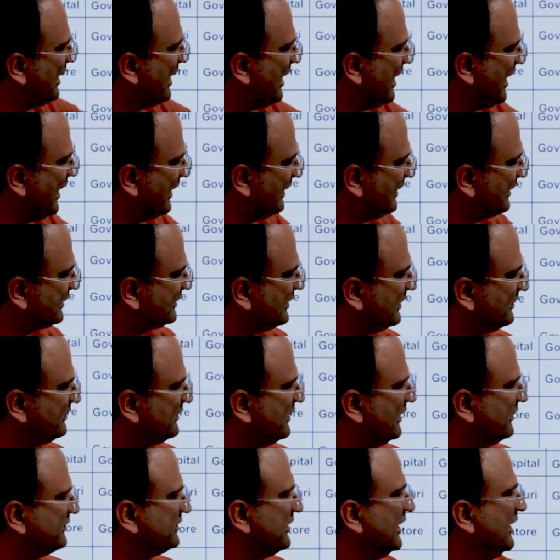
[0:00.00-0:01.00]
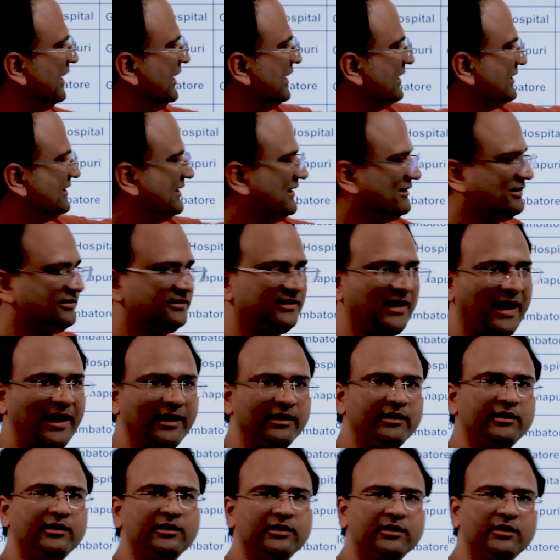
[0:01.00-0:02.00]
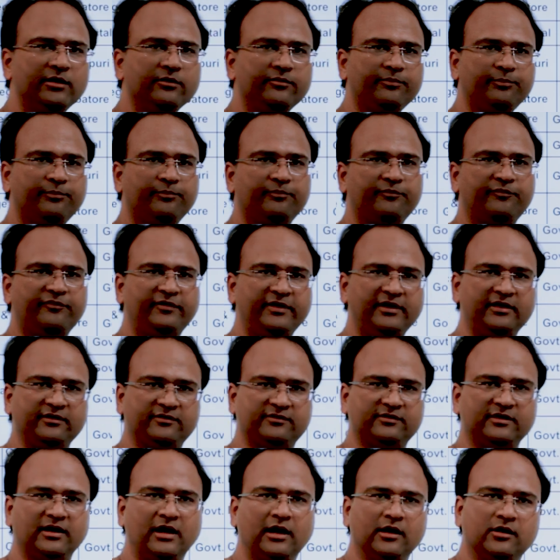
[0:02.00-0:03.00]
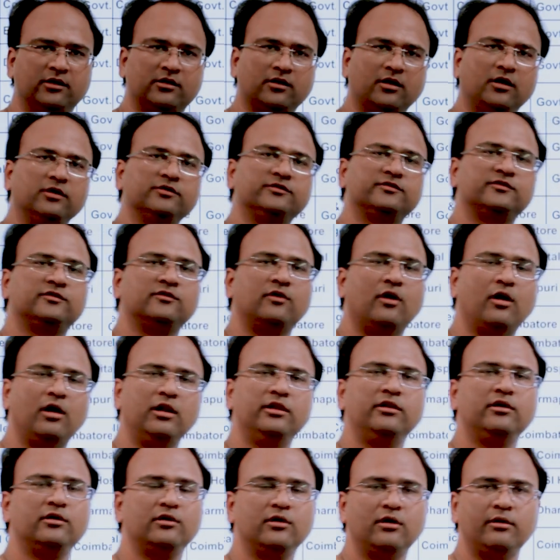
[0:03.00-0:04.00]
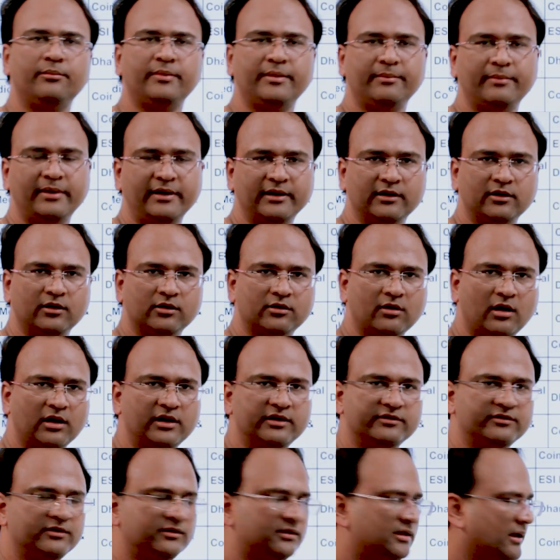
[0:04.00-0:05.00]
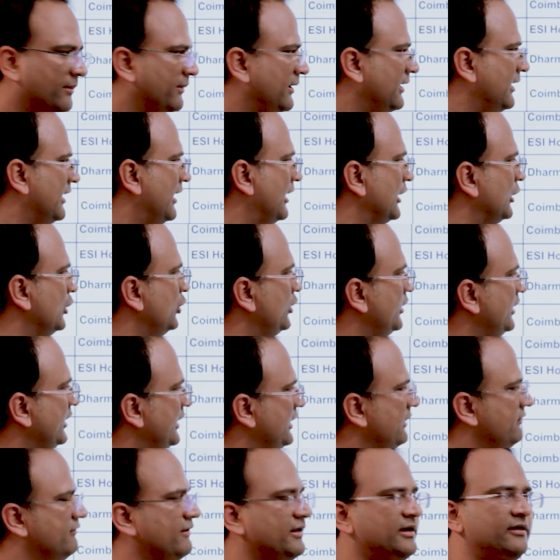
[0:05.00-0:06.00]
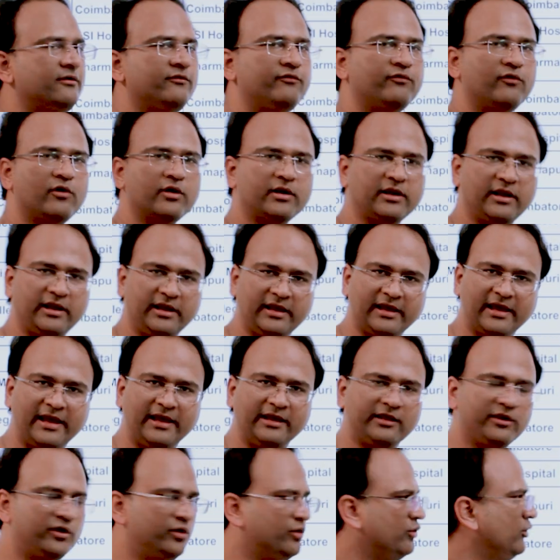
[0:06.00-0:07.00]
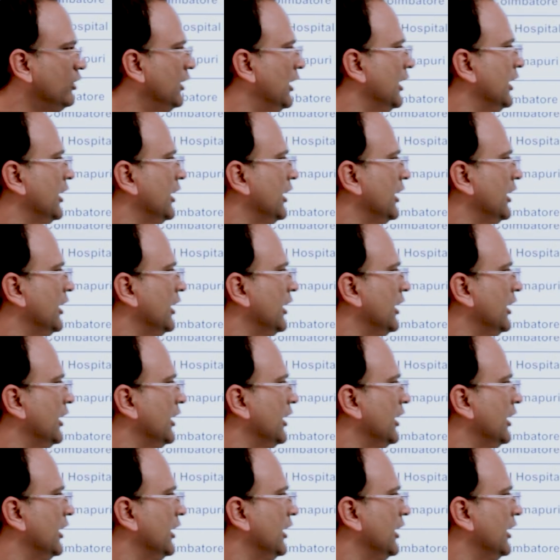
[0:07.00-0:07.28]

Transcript: higher than this. The standard fees across all the government medical college in Tamil Nadu, even for AIQ,